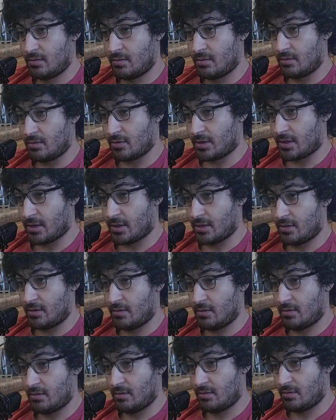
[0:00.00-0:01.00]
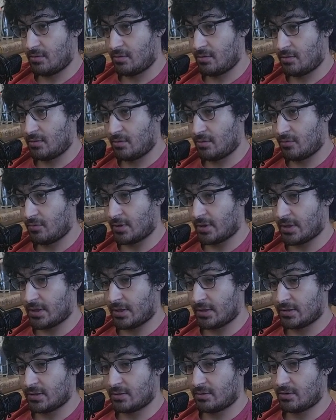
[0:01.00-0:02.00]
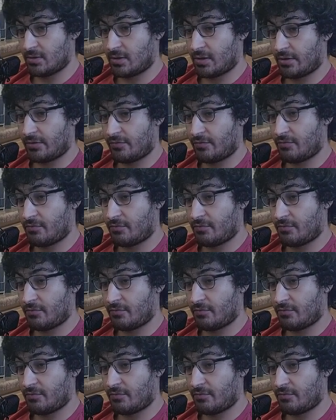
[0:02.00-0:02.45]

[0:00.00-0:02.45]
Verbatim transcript: Okay. What else do you have?